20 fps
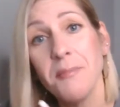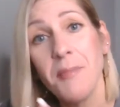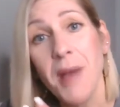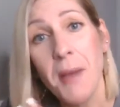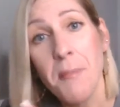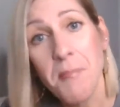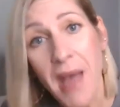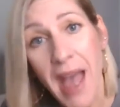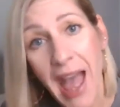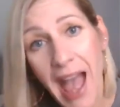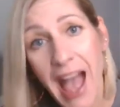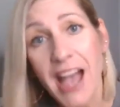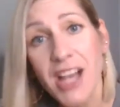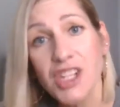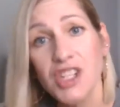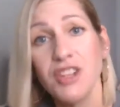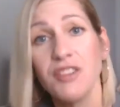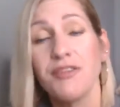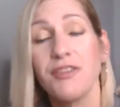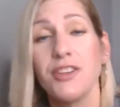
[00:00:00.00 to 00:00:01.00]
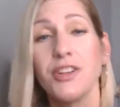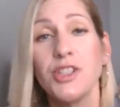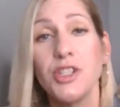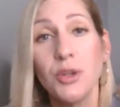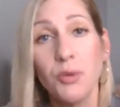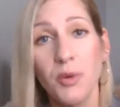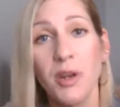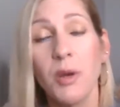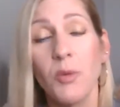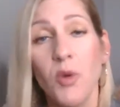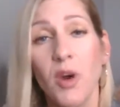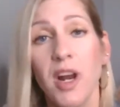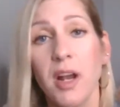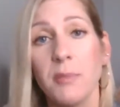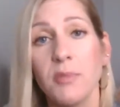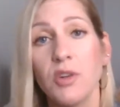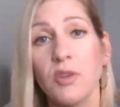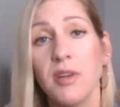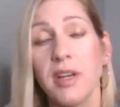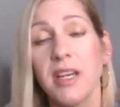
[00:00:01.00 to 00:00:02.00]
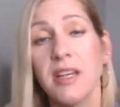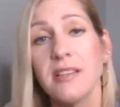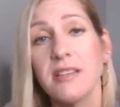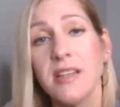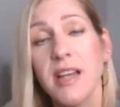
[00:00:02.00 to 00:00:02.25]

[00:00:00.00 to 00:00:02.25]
my passion for doing what I'm doing is